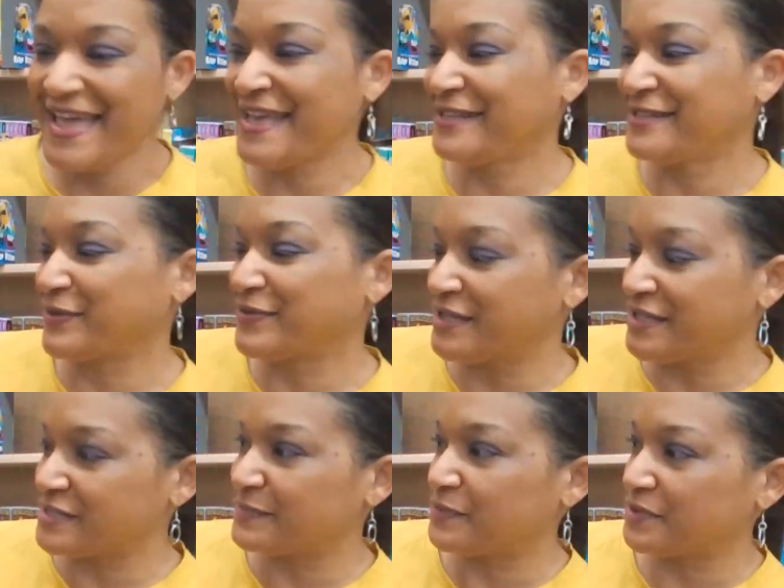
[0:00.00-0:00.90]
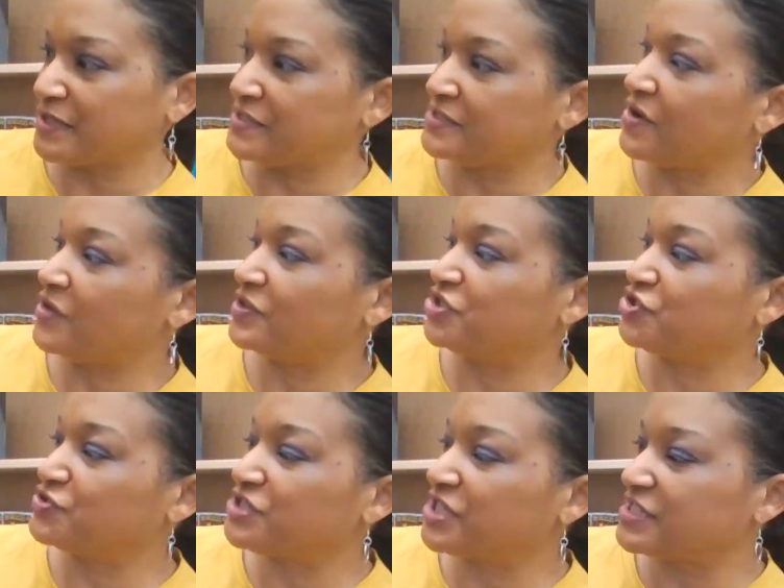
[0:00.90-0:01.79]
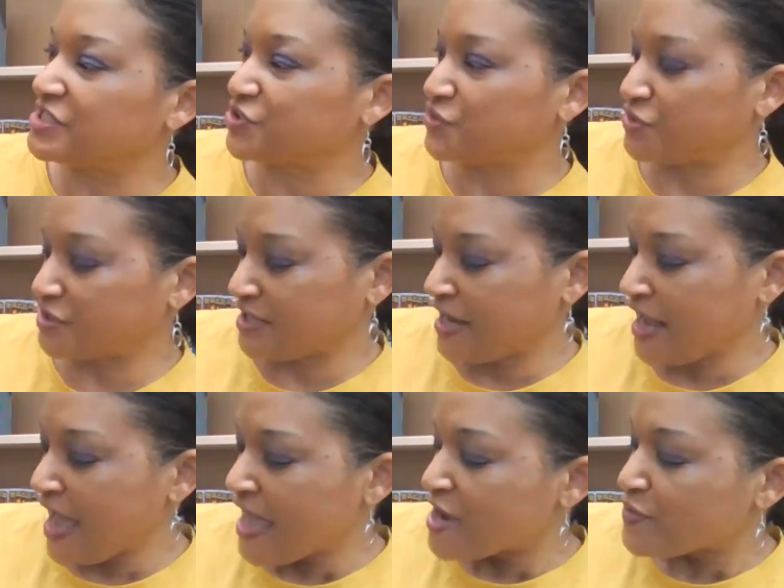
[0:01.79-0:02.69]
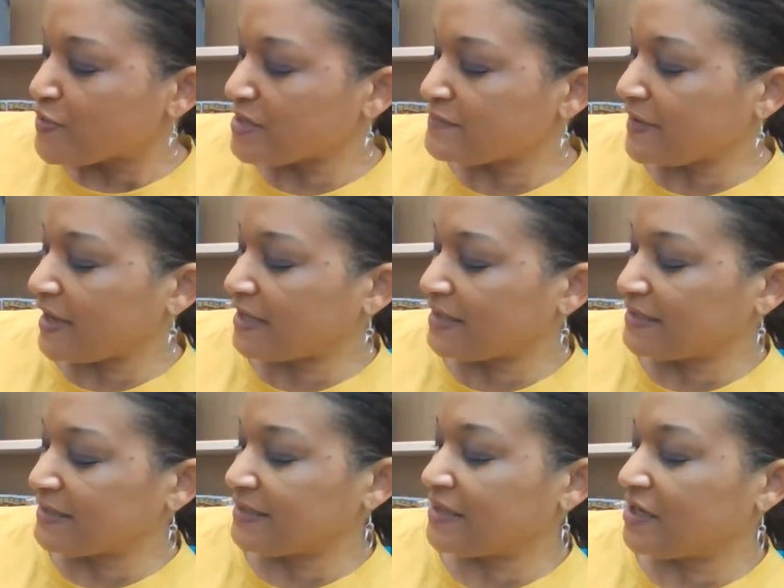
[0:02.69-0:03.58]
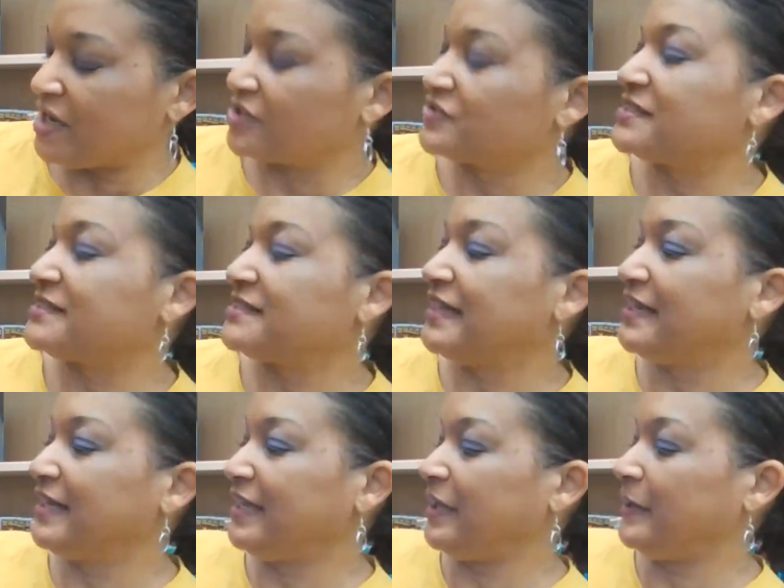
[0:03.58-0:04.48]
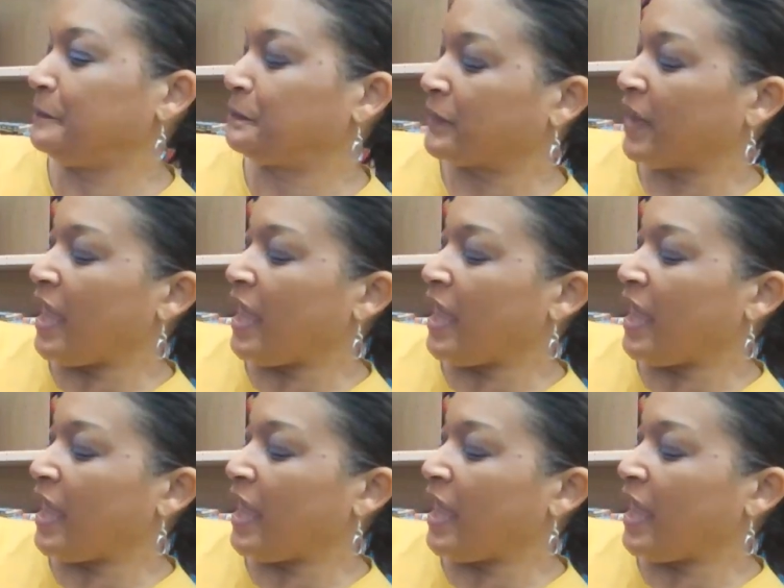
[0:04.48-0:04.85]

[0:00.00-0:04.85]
And so this book is called The Juneteenth Story, written by Alliah Agostini,